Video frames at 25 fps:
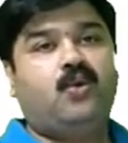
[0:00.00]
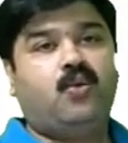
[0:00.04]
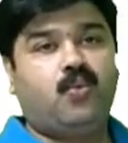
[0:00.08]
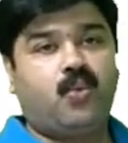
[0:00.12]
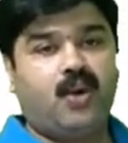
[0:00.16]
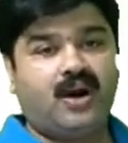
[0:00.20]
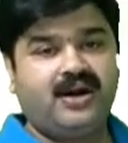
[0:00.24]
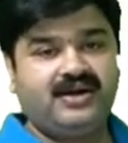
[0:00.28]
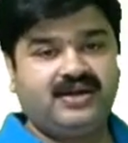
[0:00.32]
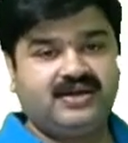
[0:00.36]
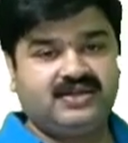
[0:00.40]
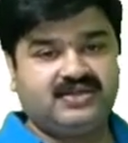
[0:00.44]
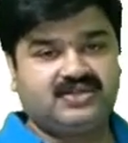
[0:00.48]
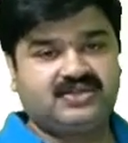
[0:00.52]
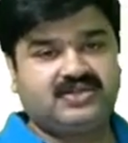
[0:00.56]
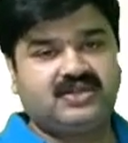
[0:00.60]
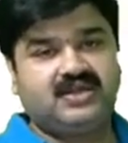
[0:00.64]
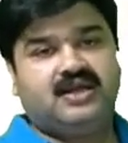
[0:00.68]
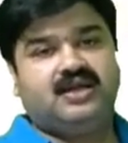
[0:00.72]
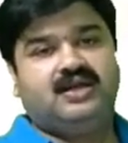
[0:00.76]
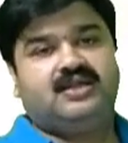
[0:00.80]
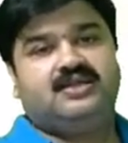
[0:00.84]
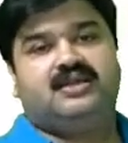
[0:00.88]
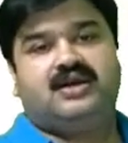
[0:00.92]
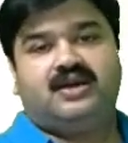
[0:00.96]
One
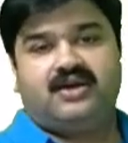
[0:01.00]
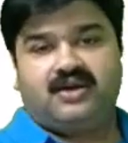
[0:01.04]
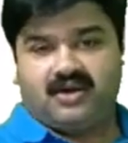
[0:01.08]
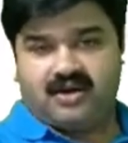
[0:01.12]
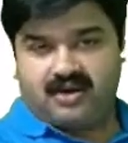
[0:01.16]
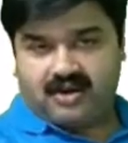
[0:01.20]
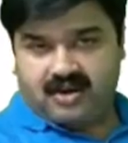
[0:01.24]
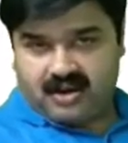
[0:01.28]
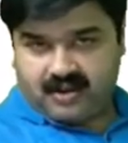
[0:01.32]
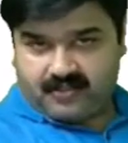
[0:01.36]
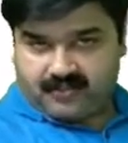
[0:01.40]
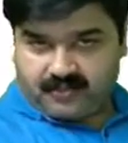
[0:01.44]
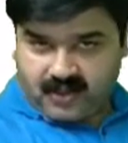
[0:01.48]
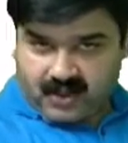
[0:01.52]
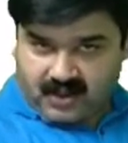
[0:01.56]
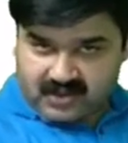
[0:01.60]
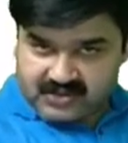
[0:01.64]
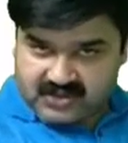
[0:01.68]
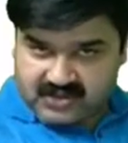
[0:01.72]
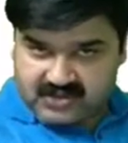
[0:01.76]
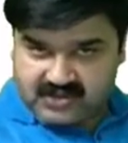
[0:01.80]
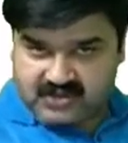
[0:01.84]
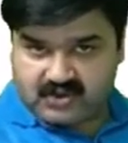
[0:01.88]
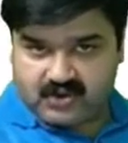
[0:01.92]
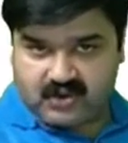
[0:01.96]
is the
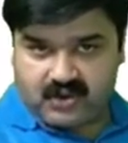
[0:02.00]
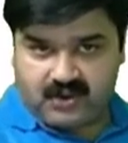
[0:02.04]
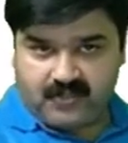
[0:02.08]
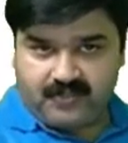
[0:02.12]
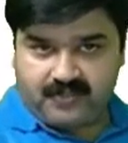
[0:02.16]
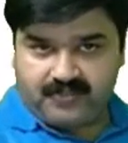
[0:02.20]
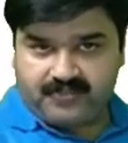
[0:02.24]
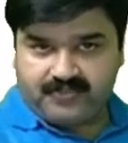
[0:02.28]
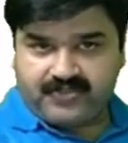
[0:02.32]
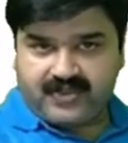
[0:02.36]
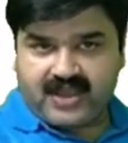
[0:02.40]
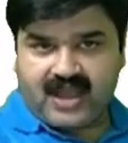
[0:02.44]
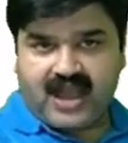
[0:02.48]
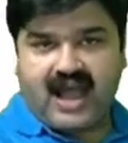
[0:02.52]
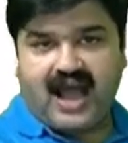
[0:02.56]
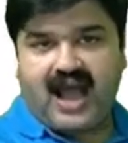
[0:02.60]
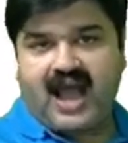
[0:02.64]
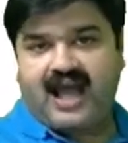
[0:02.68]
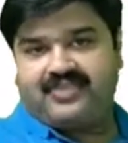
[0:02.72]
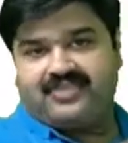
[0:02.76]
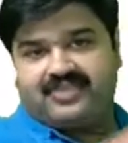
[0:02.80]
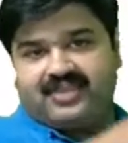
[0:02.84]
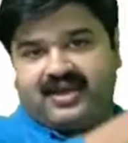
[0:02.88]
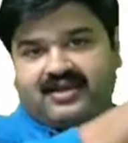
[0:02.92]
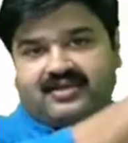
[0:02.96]
process group
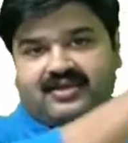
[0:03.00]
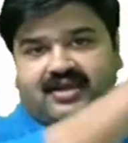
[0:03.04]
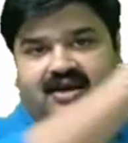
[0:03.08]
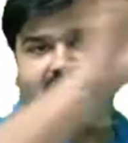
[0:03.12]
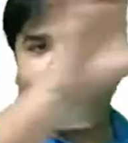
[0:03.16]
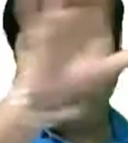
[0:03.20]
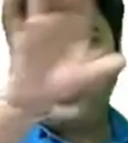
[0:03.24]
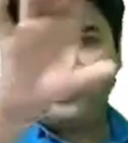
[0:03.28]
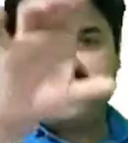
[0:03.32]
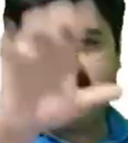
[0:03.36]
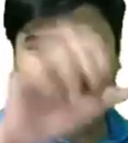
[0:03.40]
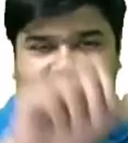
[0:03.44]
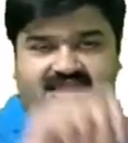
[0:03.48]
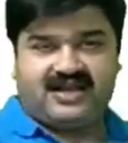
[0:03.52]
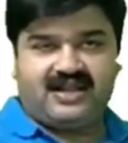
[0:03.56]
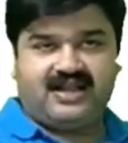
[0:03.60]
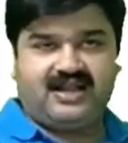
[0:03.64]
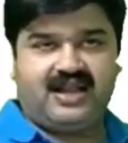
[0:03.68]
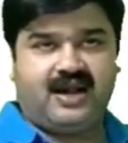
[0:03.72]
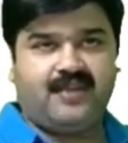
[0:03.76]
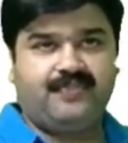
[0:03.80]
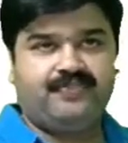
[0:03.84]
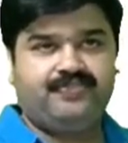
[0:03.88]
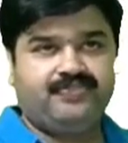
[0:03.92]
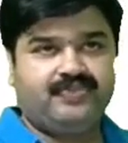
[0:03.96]
and then the knowledge
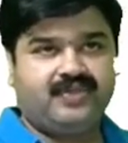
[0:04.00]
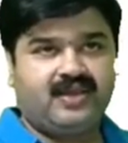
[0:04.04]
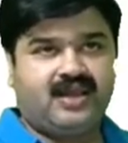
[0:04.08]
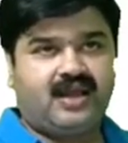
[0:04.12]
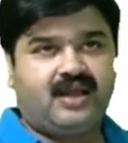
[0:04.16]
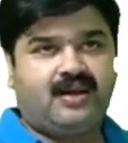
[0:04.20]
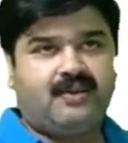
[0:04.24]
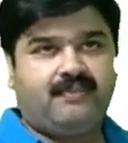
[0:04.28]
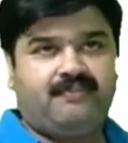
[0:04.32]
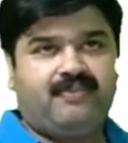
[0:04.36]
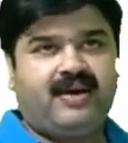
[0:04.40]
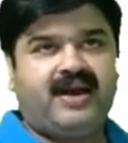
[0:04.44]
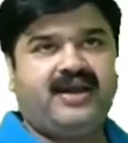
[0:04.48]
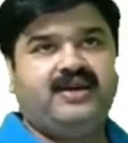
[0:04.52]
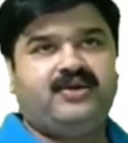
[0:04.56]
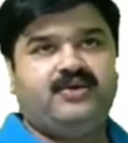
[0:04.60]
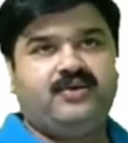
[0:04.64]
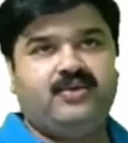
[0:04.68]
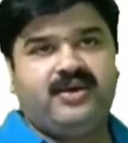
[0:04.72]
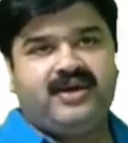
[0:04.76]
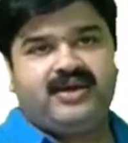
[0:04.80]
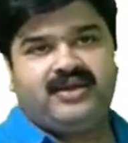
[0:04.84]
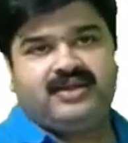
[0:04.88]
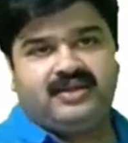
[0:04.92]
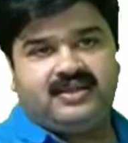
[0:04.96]
area. By
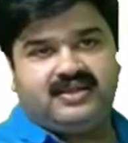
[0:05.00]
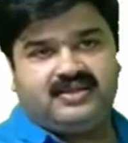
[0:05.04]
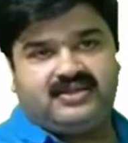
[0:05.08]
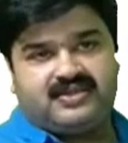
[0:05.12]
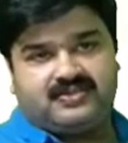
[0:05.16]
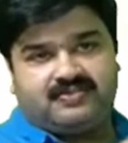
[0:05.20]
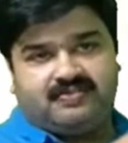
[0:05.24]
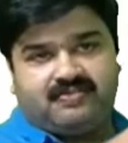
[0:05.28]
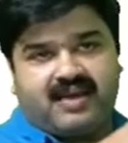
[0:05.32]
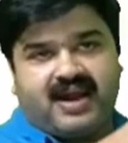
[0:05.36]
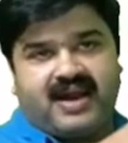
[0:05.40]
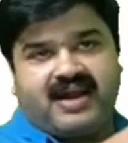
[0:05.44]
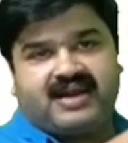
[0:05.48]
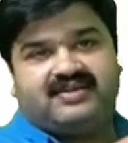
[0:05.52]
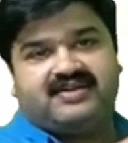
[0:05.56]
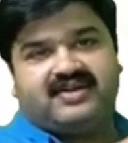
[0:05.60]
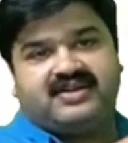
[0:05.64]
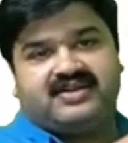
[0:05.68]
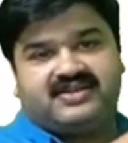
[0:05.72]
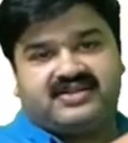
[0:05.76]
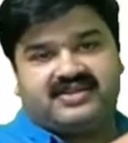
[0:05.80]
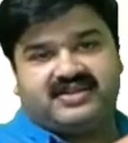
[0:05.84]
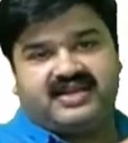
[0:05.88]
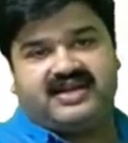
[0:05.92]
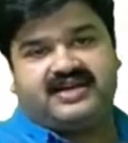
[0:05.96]
doing this
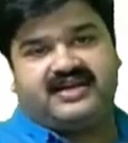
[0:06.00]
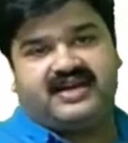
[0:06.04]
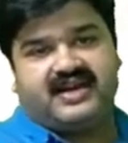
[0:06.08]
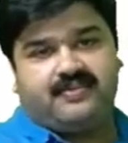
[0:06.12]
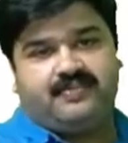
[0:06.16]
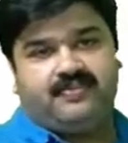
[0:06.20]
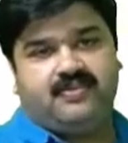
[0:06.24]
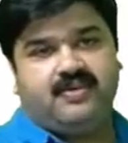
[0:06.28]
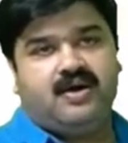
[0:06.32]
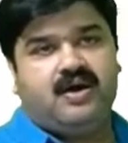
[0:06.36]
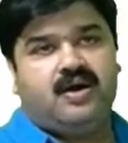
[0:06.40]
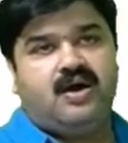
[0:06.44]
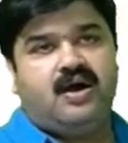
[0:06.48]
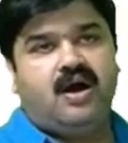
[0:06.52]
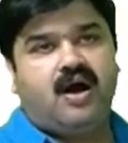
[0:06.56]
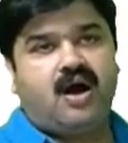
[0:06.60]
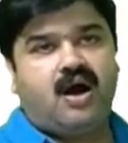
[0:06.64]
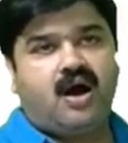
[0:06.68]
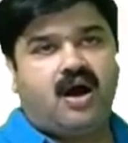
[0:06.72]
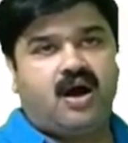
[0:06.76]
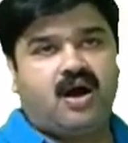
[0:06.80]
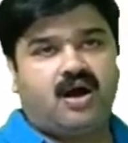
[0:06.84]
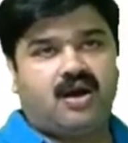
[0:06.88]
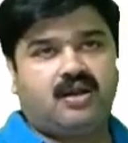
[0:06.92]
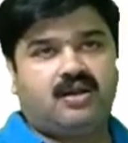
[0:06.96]
matrix setup
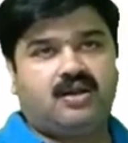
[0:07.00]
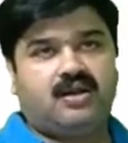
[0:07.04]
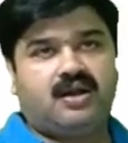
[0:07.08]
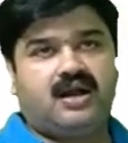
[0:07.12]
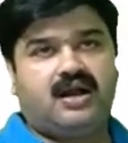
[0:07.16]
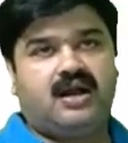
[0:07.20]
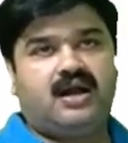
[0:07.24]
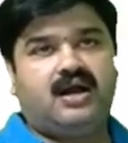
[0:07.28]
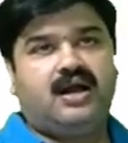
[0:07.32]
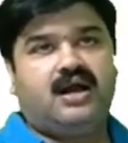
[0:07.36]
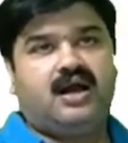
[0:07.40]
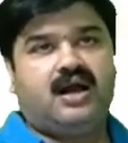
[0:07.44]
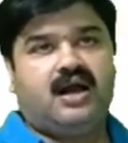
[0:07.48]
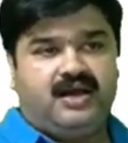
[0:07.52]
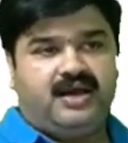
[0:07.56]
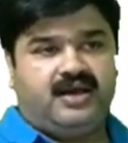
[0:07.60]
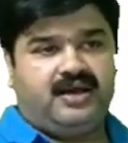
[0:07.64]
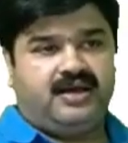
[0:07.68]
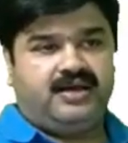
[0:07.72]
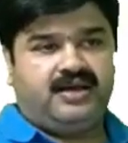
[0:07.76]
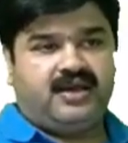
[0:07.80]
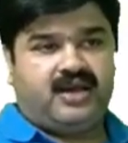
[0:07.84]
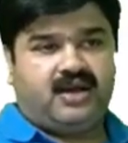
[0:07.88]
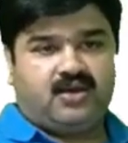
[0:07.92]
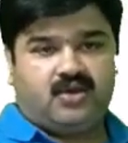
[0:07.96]
or
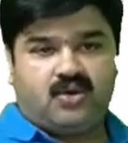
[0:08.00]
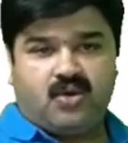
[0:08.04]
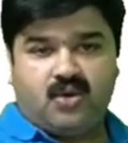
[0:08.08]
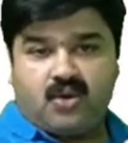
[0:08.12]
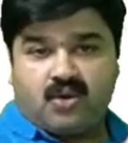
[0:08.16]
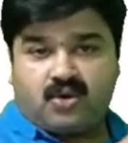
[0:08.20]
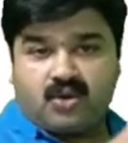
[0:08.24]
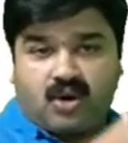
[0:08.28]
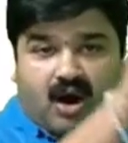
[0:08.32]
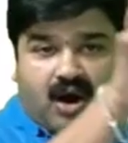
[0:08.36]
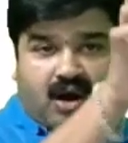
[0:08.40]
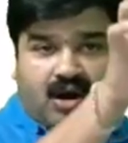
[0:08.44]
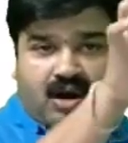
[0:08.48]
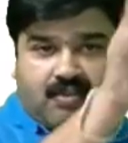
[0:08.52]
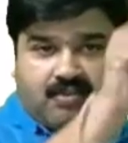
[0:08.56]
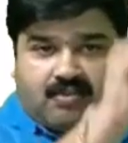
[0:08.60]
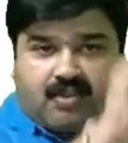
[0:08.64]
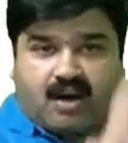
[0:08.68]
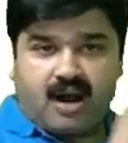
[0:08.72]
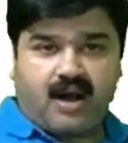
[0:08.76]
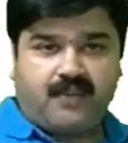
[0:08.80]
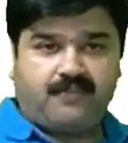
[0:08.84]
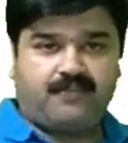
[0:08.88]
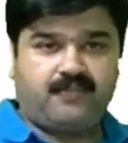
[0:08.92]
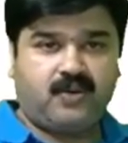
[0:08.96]
a row
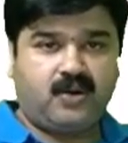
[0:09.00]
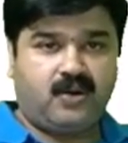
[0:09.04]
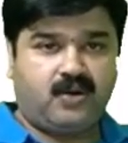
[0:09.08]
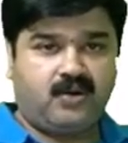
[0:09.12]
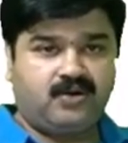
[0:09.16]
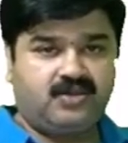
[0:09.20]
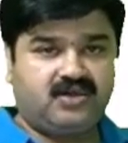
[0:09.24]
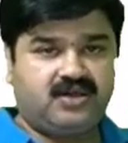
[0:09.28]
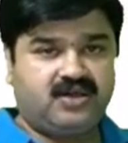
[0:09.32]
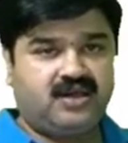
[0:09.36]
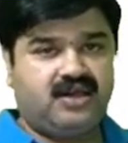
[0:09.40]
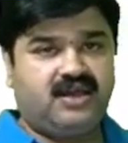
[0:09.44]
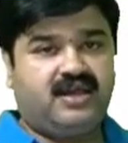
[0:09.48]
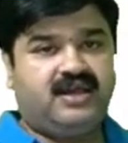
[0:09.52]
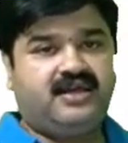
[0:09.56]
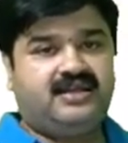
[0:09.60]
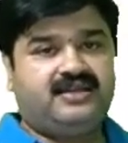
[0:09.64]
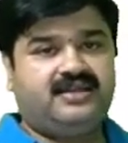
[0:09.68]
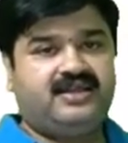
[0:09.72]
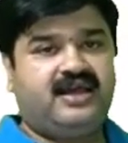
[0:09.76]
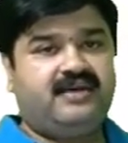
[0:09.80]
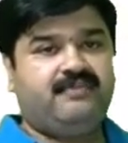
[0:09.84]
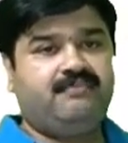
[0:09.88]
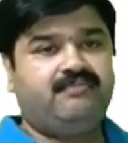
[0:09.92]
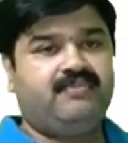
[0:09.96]
column approach,
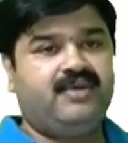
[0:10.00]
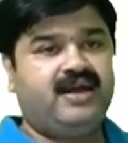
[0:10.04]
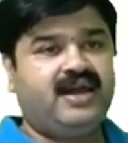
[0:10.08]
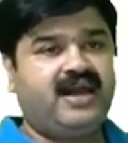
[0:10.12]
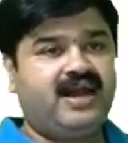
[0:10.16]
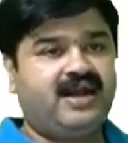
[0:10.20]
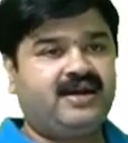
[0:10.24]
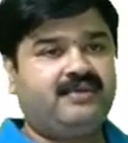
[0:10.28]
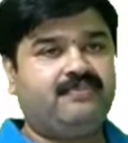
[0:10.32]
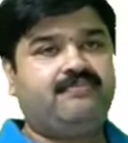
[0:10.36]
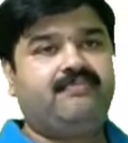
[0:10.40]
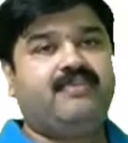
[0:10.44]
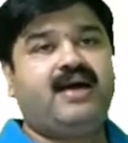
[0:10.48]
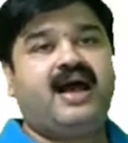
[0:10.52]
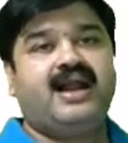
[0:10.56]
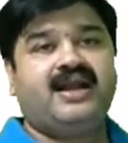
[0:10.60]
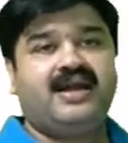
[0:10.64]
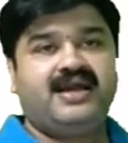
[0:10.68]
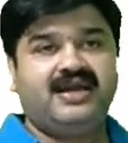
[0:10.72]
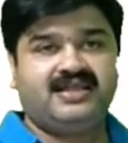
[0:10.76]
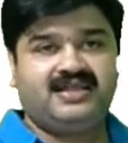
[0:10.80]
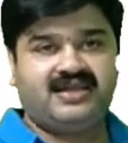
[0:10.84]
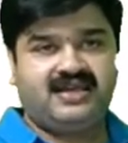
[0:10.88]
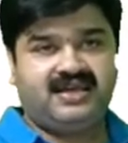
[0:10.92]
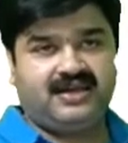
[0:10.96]
they made
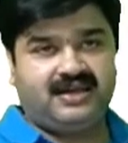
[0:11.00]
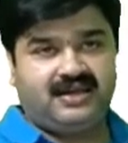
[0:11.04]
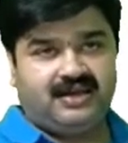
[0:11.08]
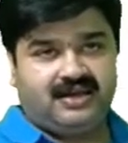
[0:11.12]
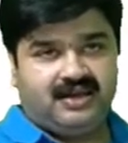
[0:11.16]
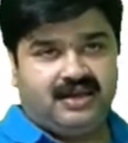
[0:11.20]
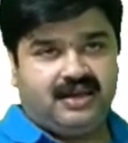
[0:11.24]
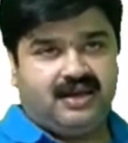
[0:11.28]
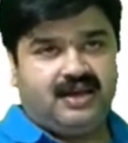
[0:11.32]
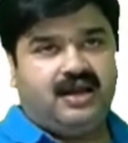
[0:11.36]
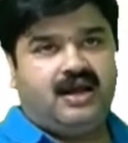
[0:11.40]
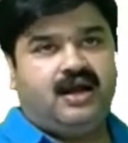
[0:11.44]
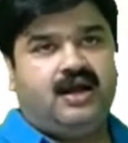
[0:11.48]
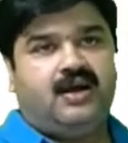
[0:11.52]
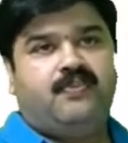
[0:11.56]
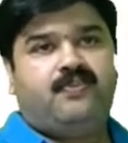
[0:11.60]
managing,